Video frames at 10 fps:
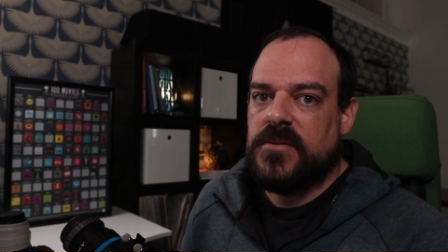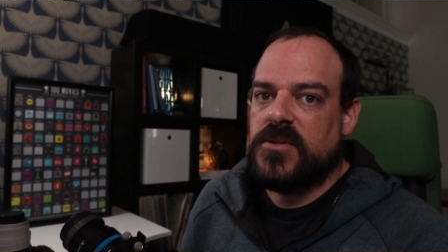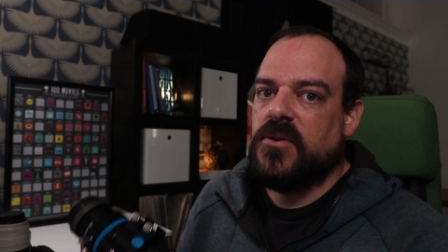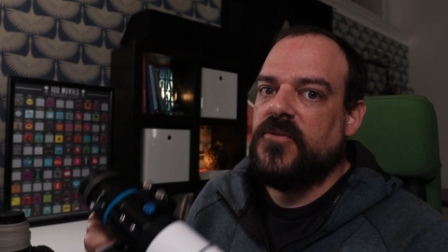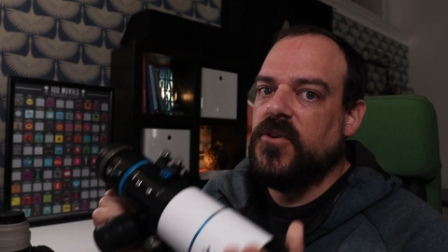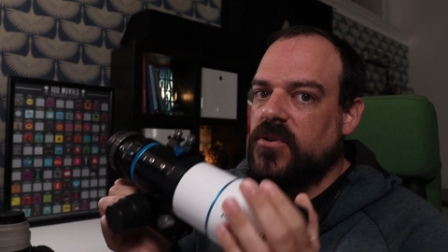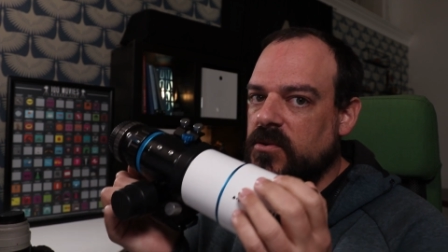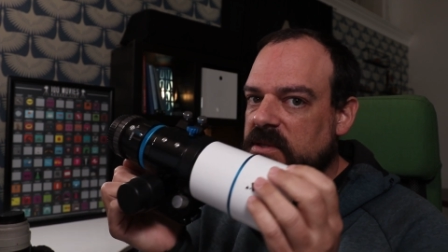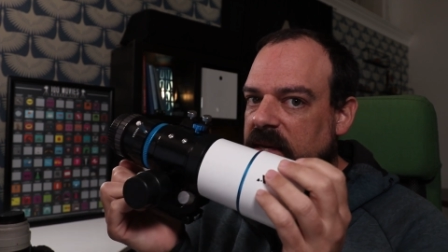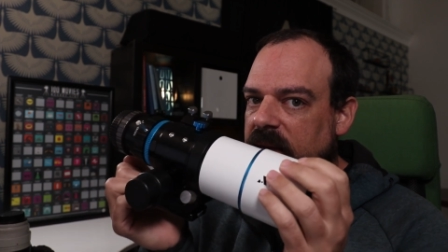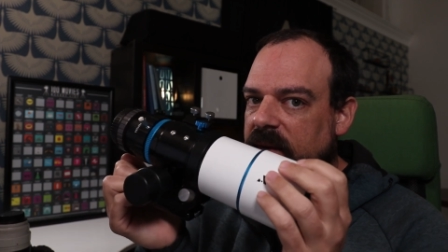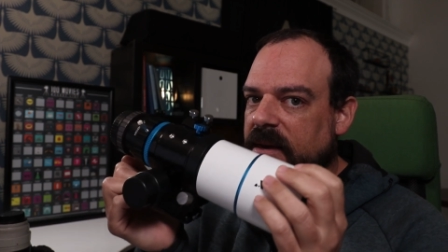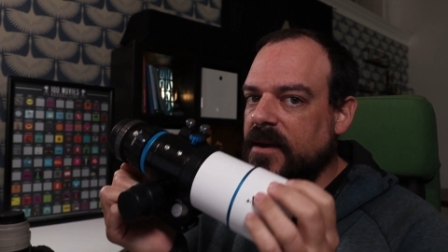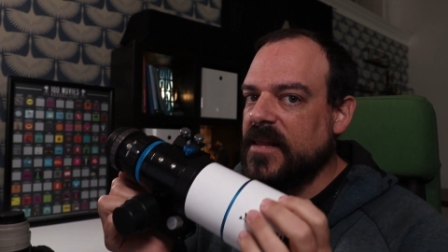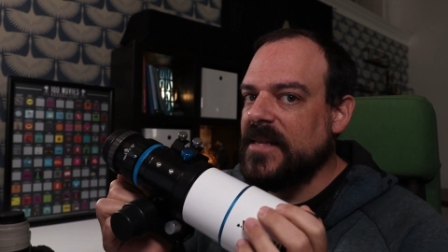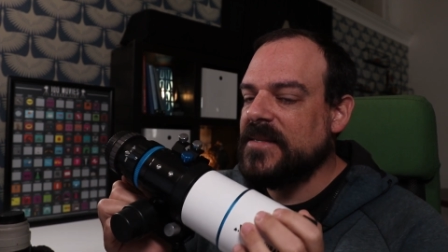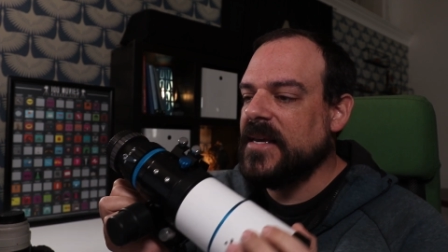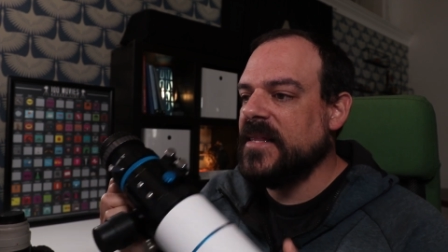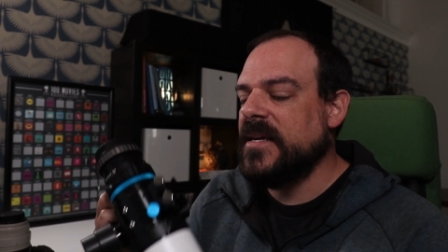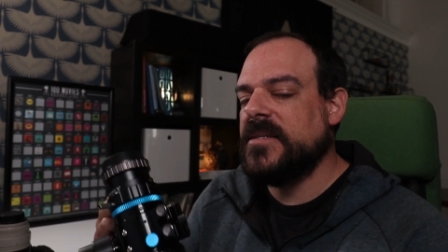So if you're using a, a lens
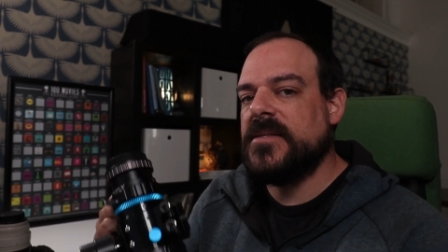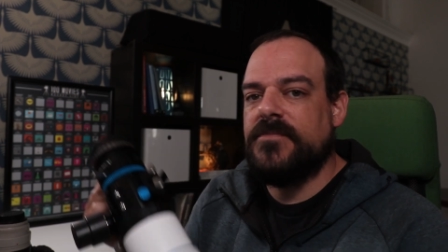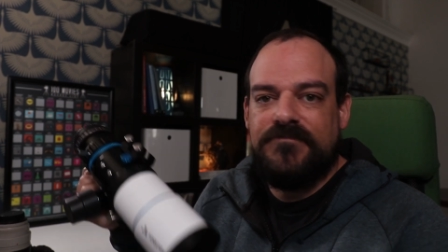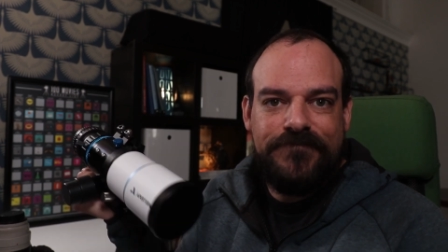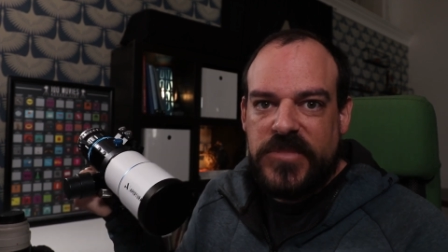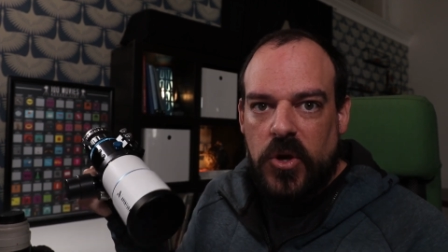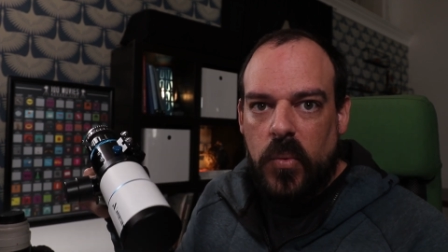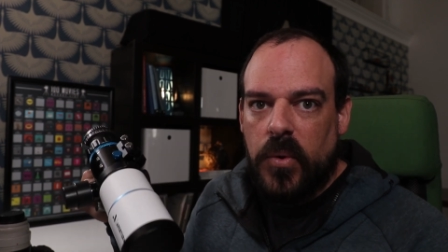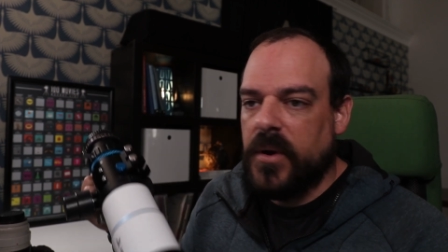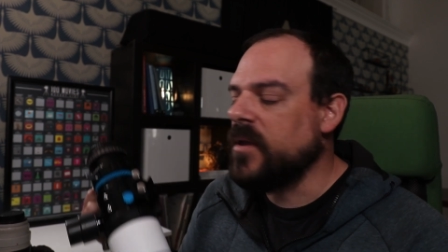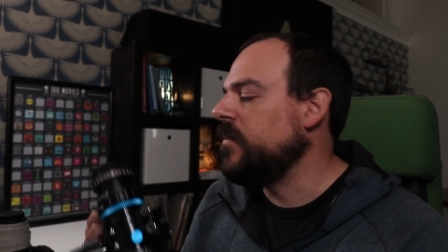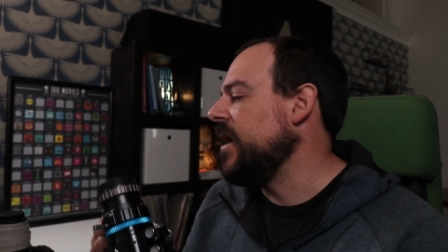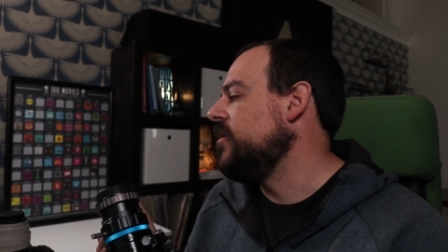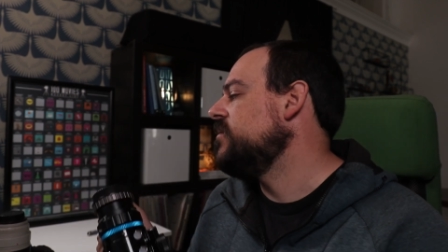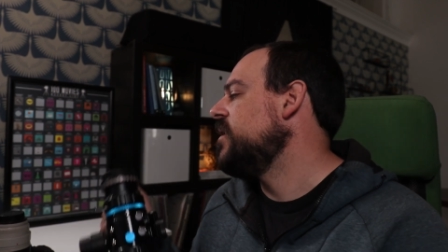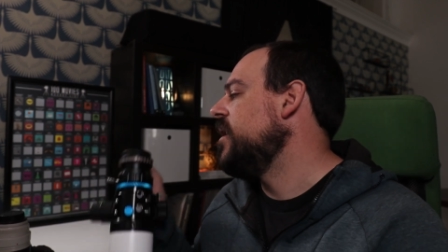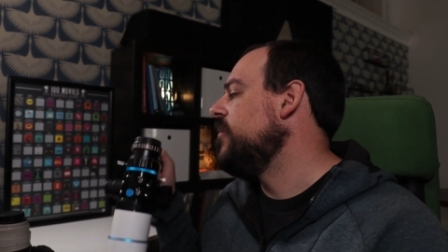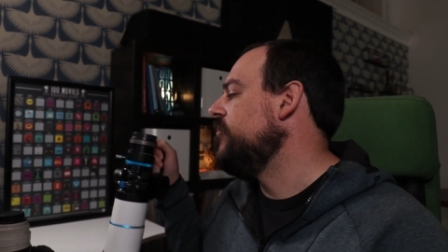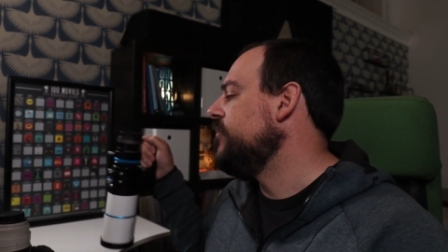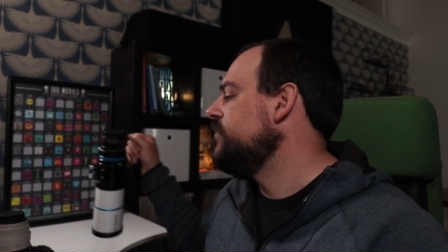like this, don't worry about
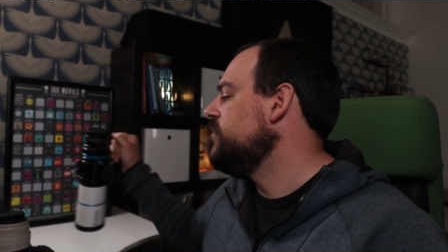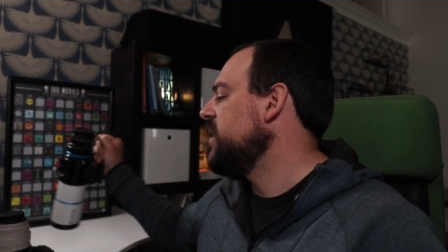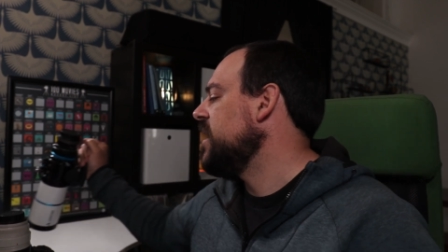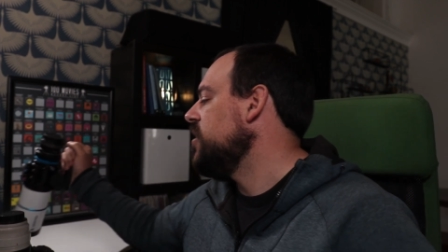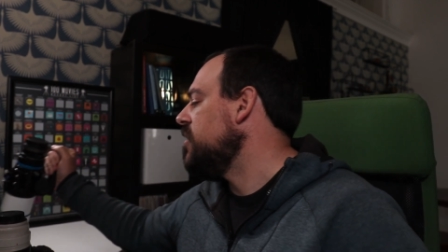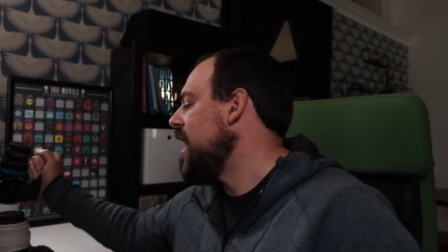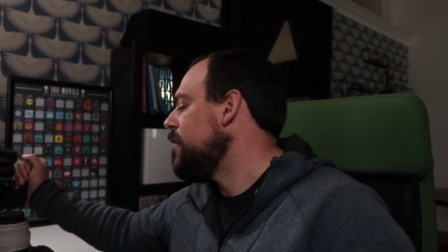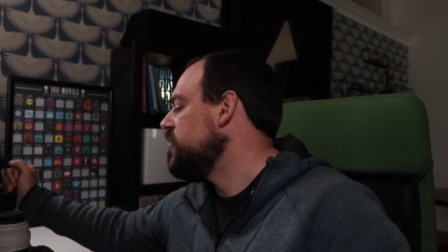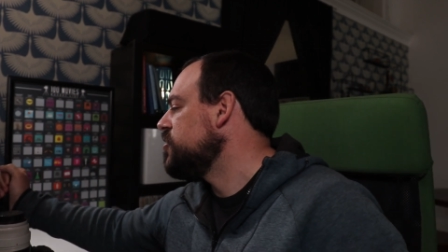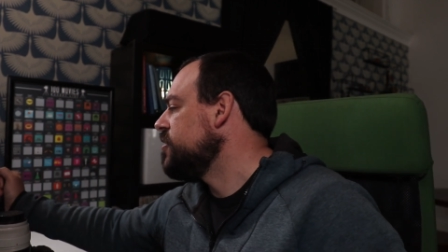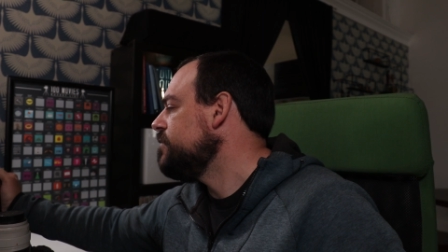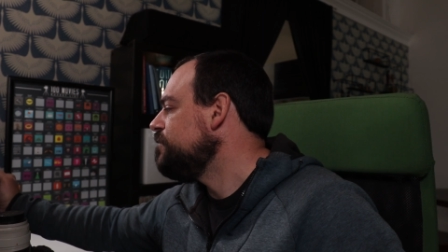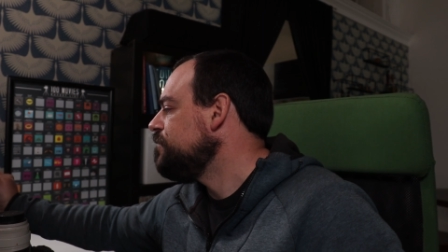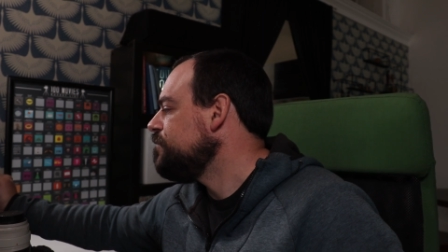um, picking your aperture.